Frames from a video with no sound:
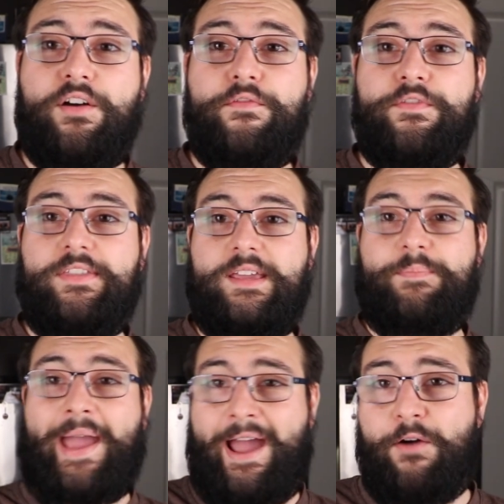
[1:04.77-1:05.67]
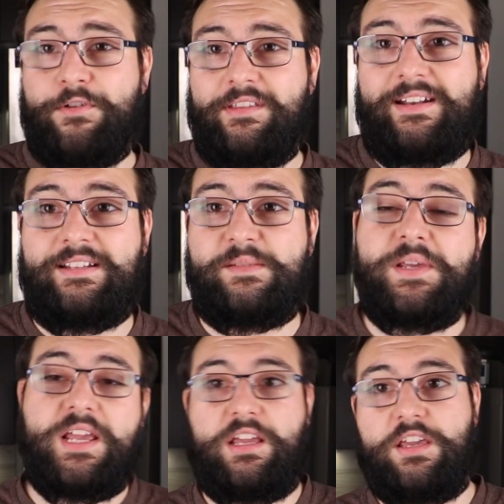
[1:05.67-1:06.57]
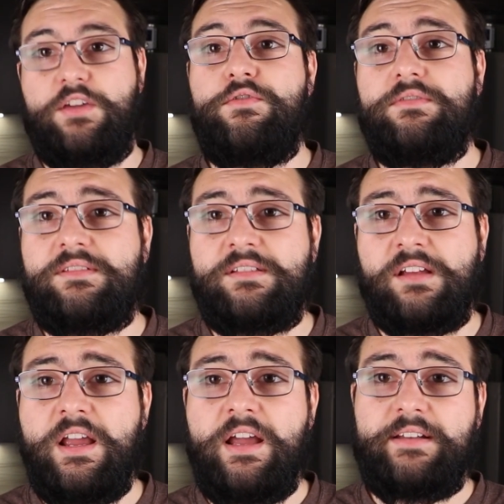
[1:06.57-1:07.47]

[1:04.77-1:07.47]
of the power that is being used